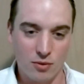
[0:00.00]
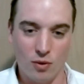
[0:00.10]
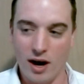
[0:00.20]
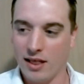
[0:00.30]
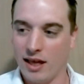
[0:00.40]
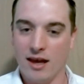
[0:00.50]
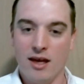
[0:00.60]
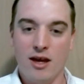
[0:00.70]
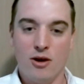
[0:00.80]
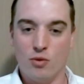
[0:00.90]
Why, like,
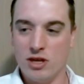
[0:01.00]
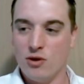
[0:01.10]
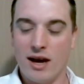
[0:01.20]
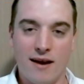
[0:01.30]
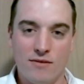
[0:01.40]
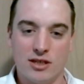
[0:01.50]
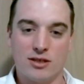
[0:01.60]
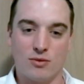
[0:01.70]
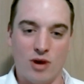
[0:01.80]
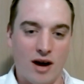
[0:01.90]
when you have
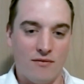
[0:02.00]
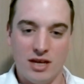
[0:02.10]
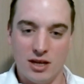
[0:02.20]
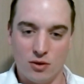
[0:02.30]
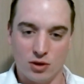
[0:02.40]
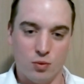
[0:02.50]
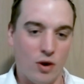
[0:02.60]
this raw feeding course,